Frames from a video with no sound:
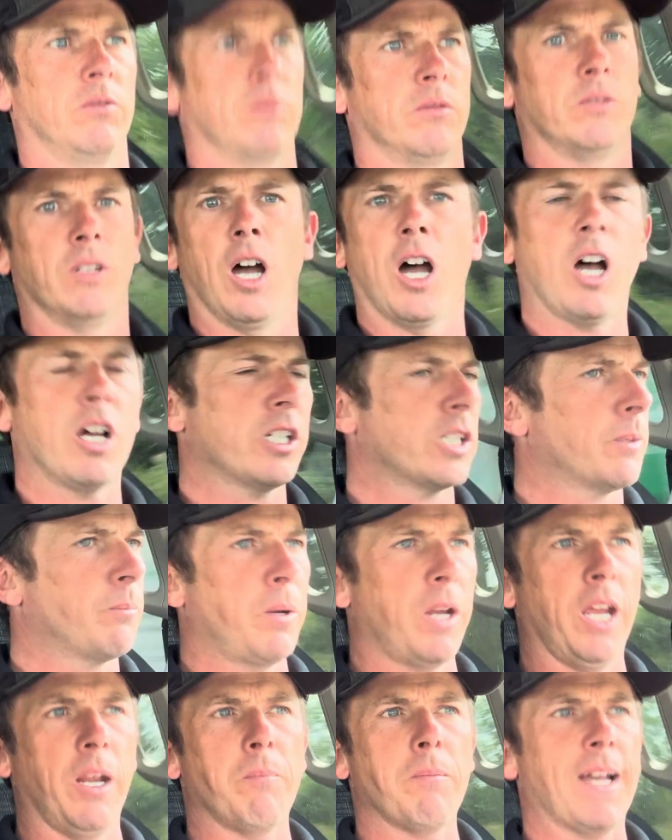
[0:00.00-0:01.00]
Not
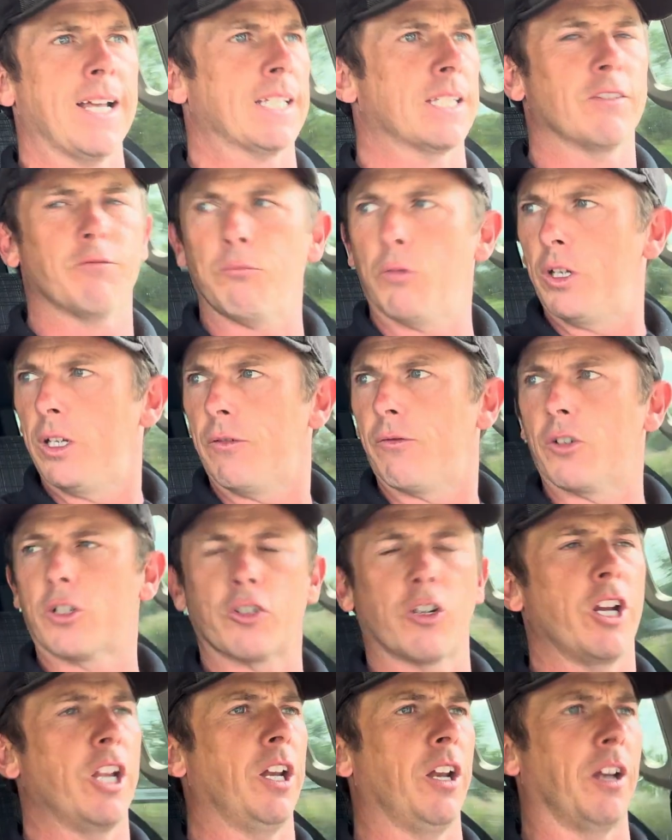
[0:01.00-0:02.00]
paying massive money for
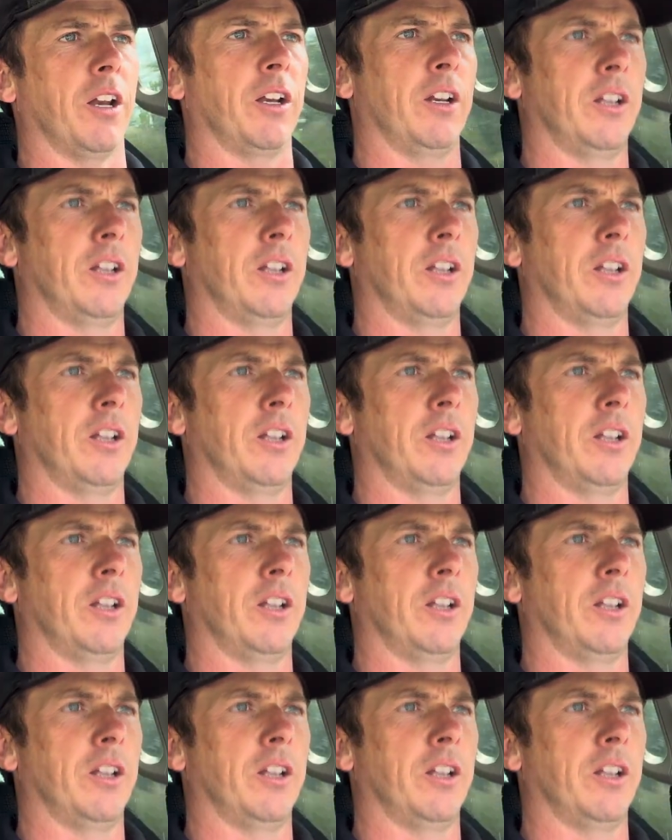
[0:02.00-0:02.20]
training.